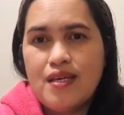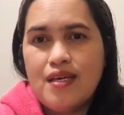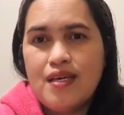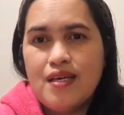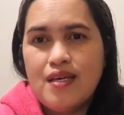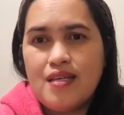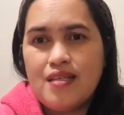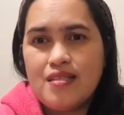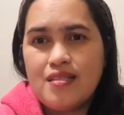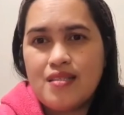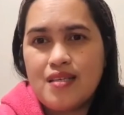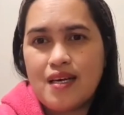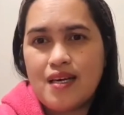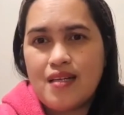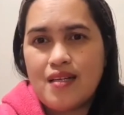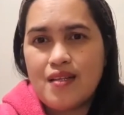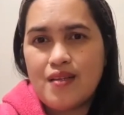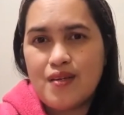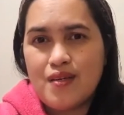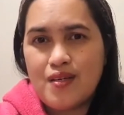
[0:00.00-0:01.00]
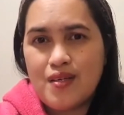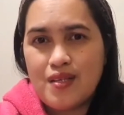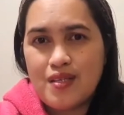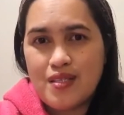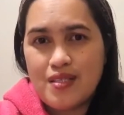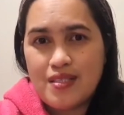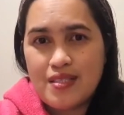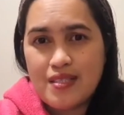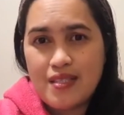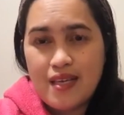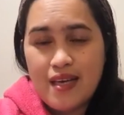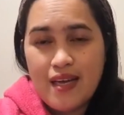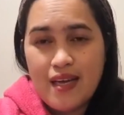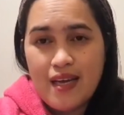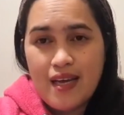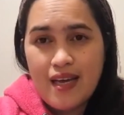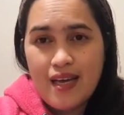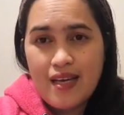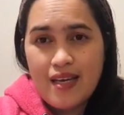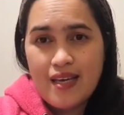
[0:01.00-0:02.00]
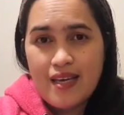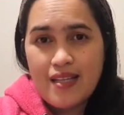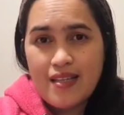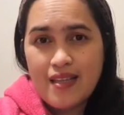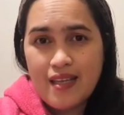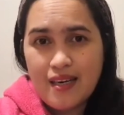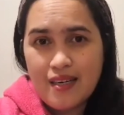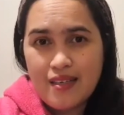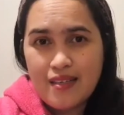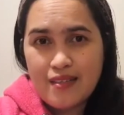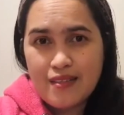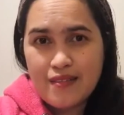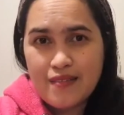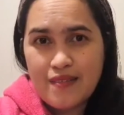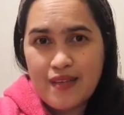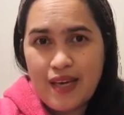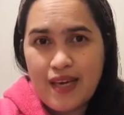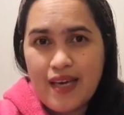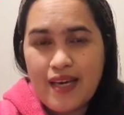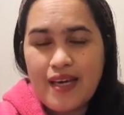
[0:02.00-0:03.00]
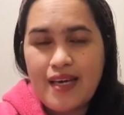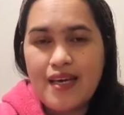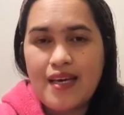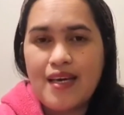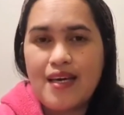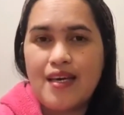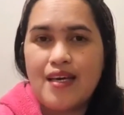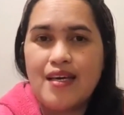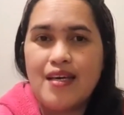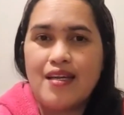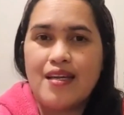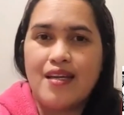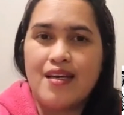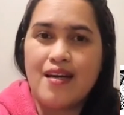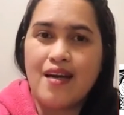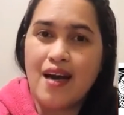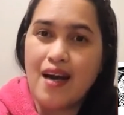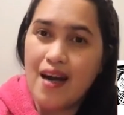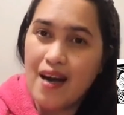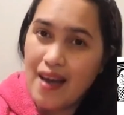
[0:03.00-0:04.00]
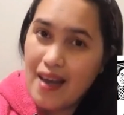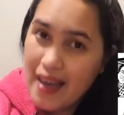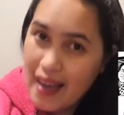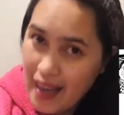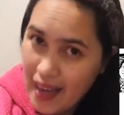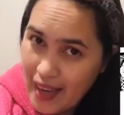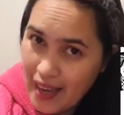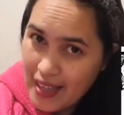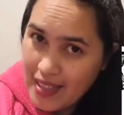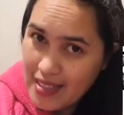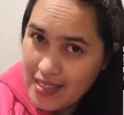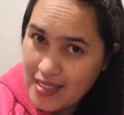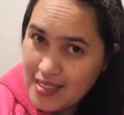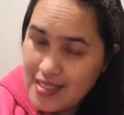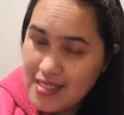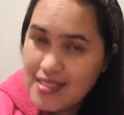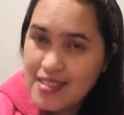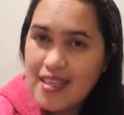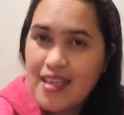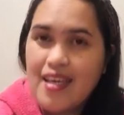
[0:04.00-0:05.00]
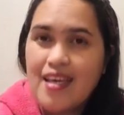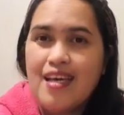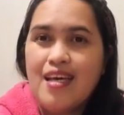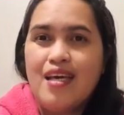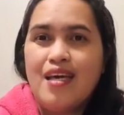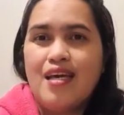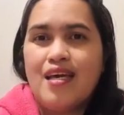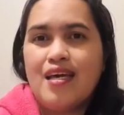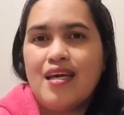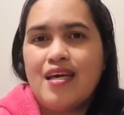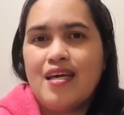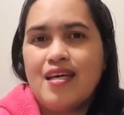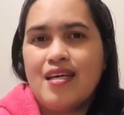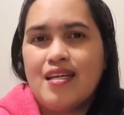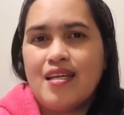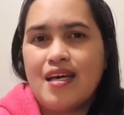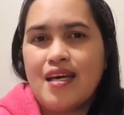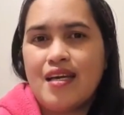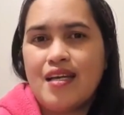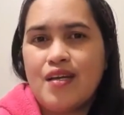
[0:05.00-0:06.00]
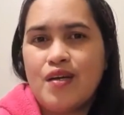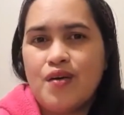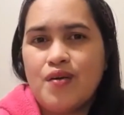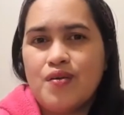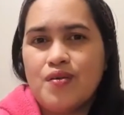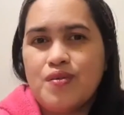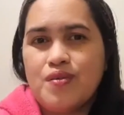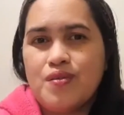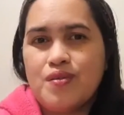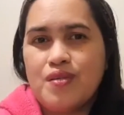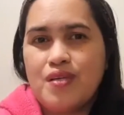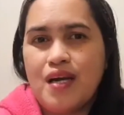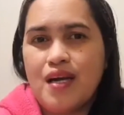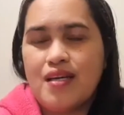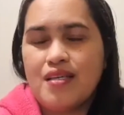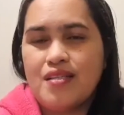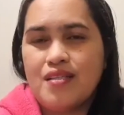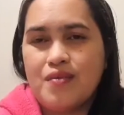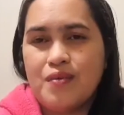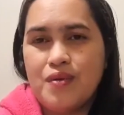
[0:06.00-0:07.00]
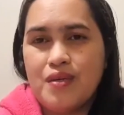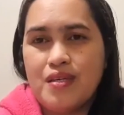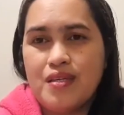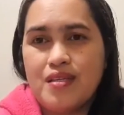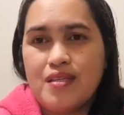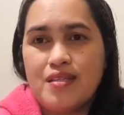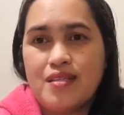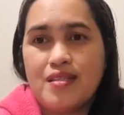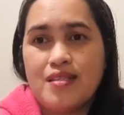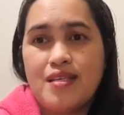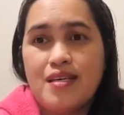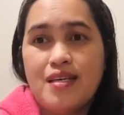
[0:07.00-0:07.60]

each other's love and hands, and I know God will